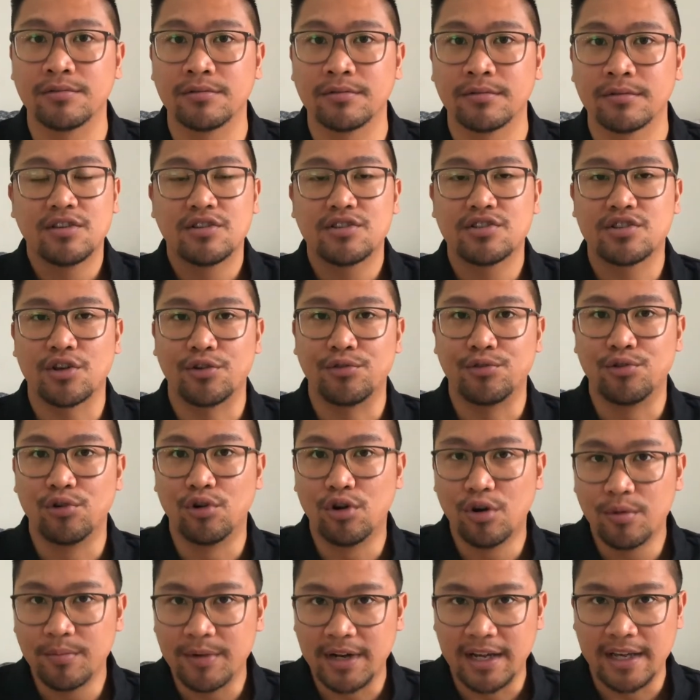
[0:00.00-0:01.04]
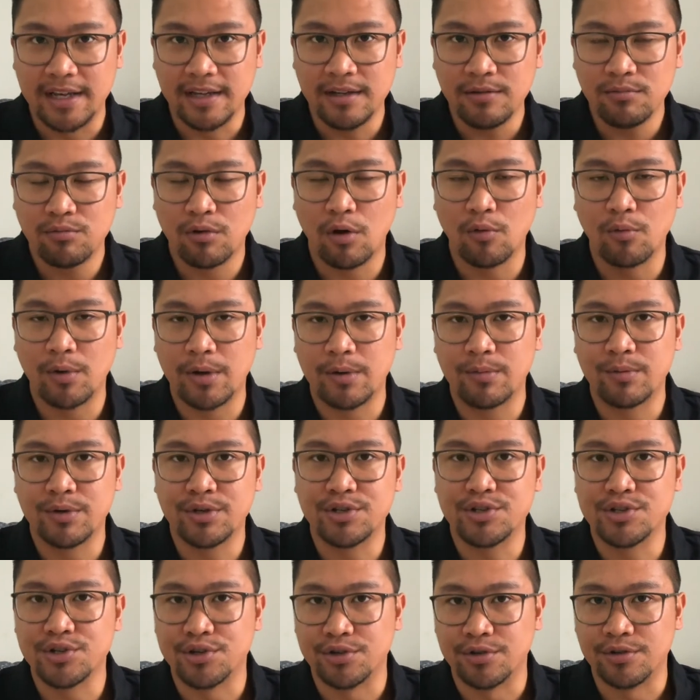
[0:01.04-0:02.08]
So normally what we
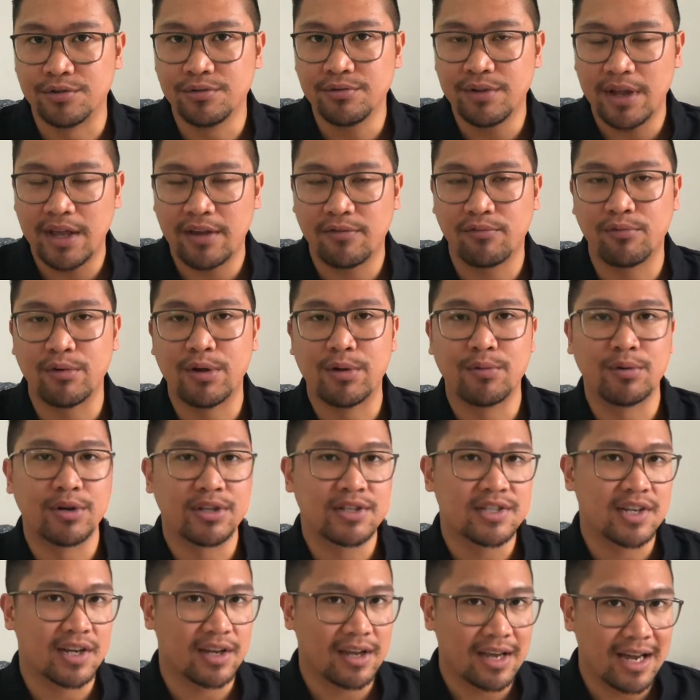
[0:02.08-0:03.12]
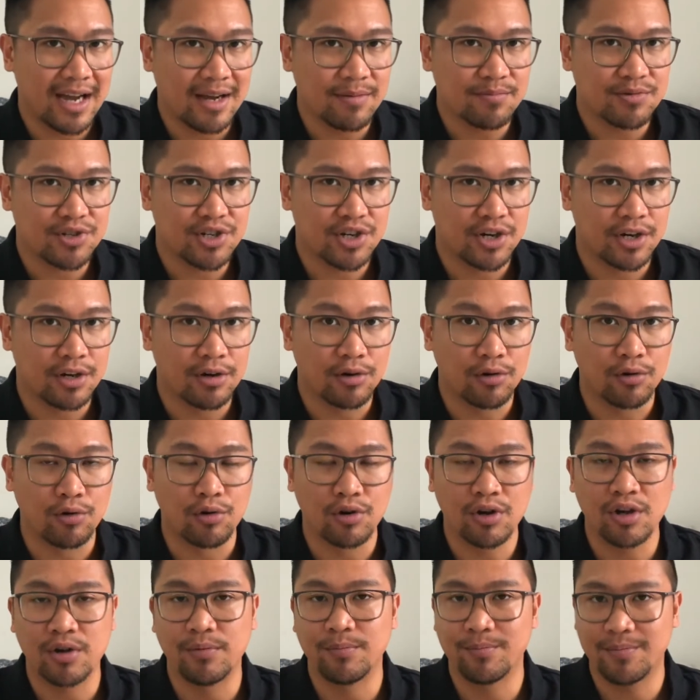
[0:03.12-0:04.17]
would do if we were to capture
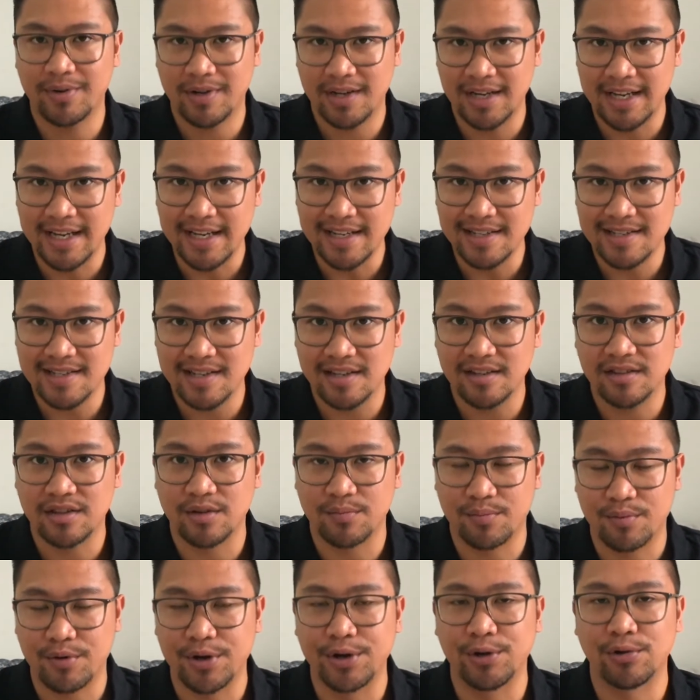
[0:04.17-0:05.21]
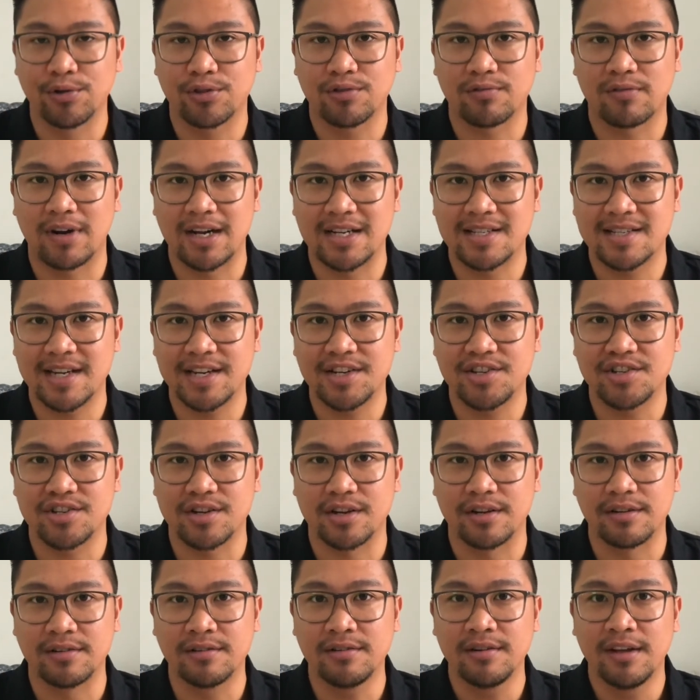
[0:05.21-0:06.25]
or complete the
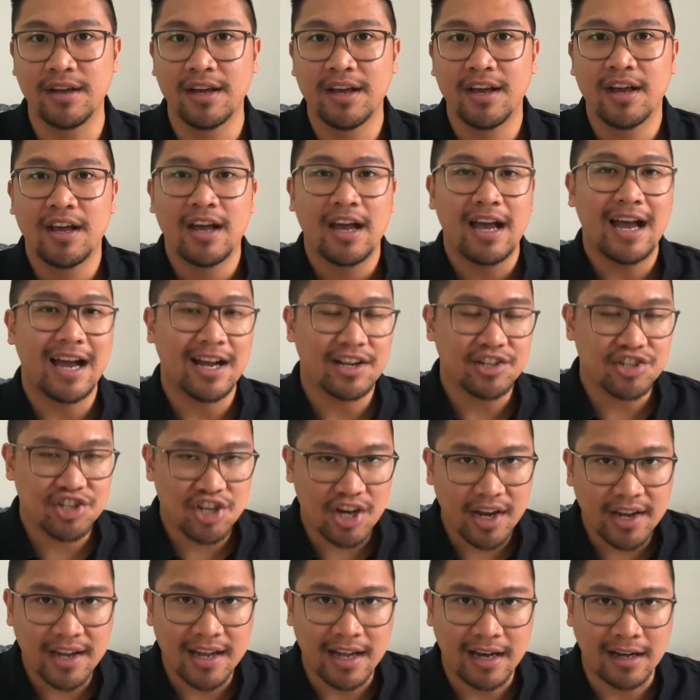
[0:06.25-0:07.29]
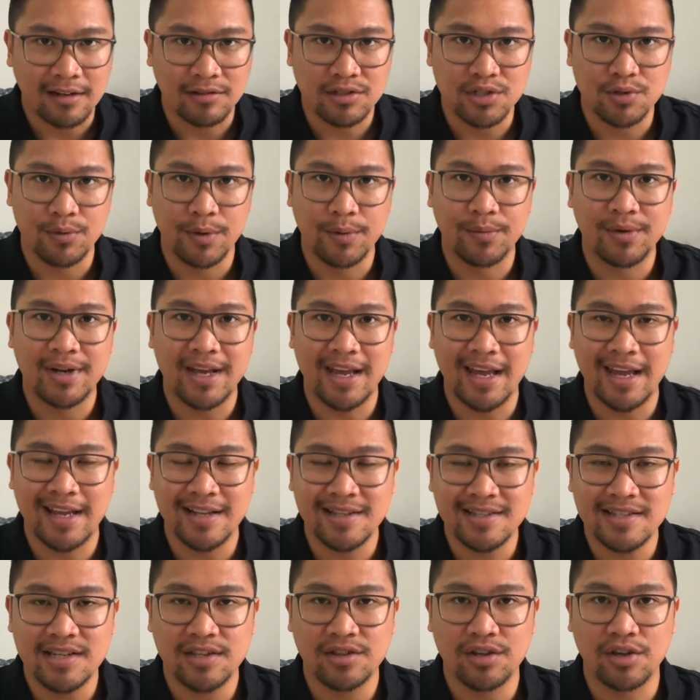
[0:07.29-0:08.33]
pre-authorization, at checkout we would
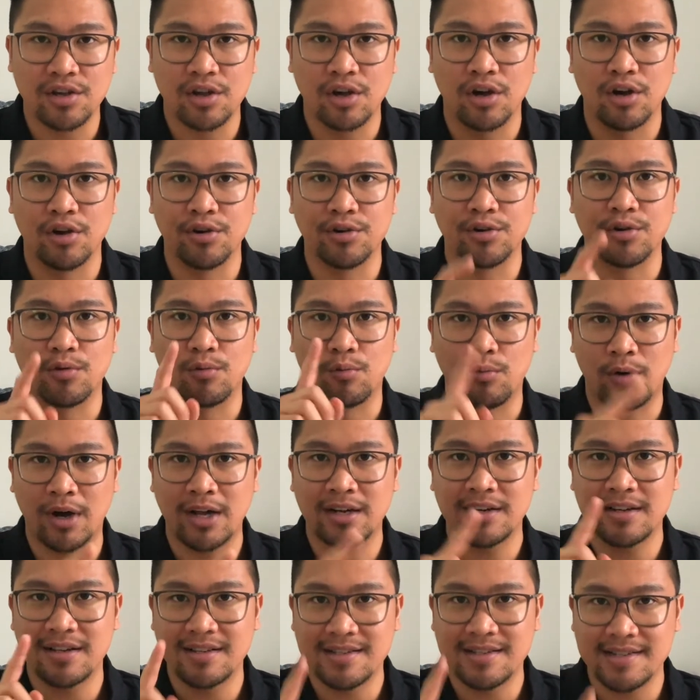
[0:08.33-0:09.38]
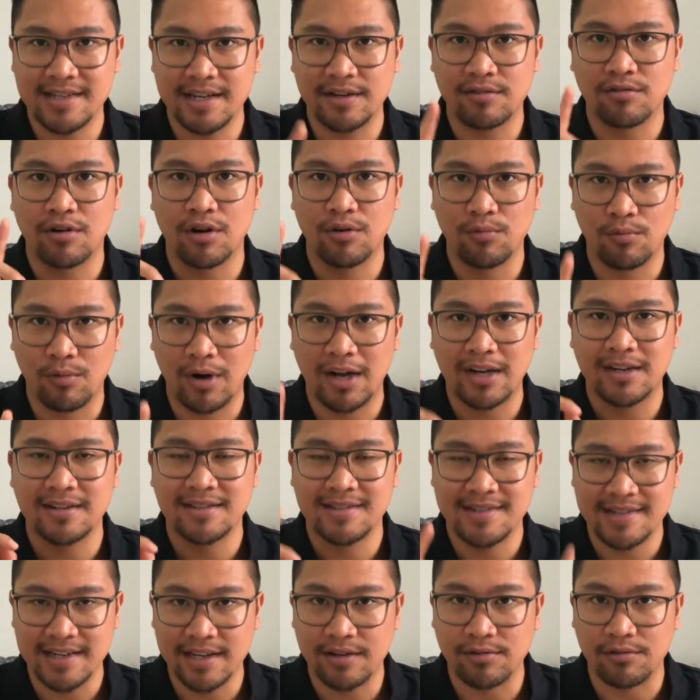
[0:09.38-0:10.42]
enter the code
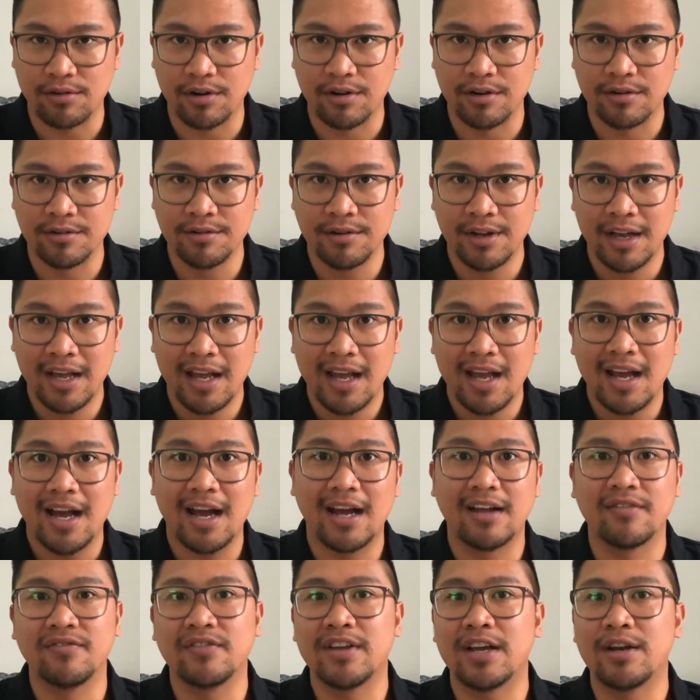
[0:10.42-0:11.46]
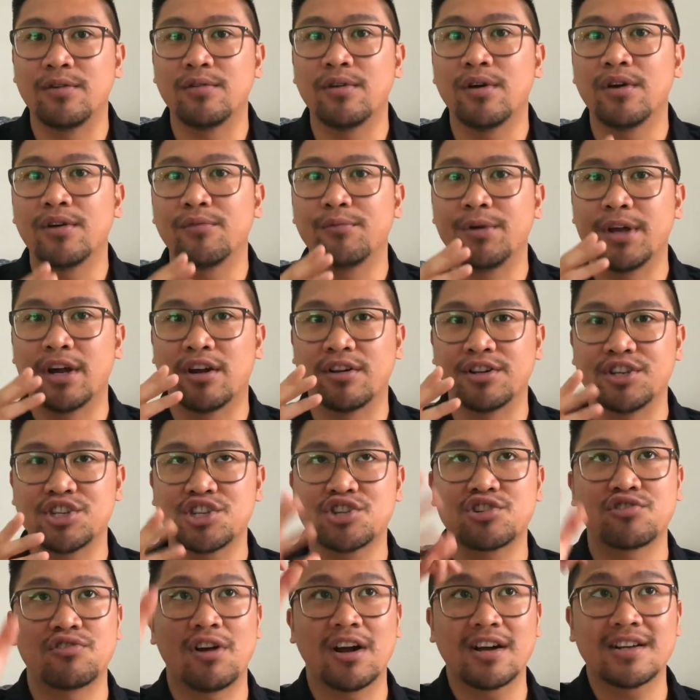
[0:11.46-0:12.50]
1010 and then we are
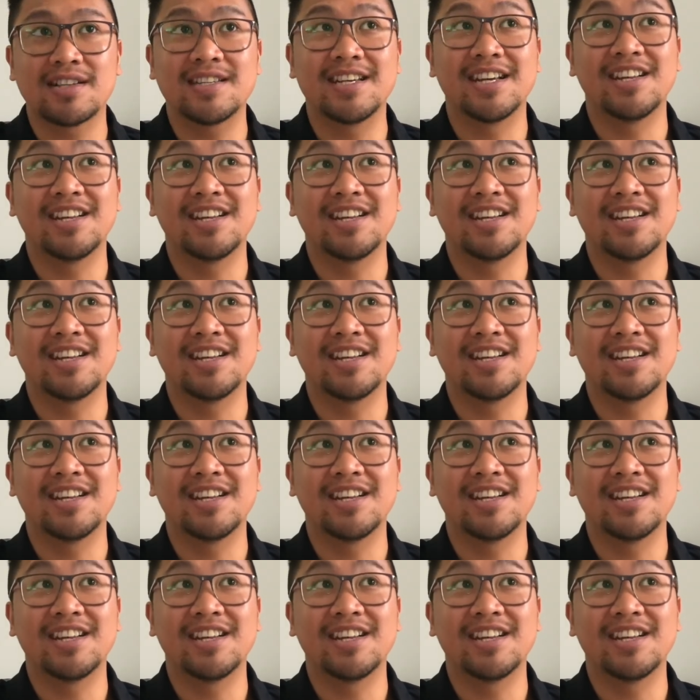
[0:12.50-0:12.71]
instructing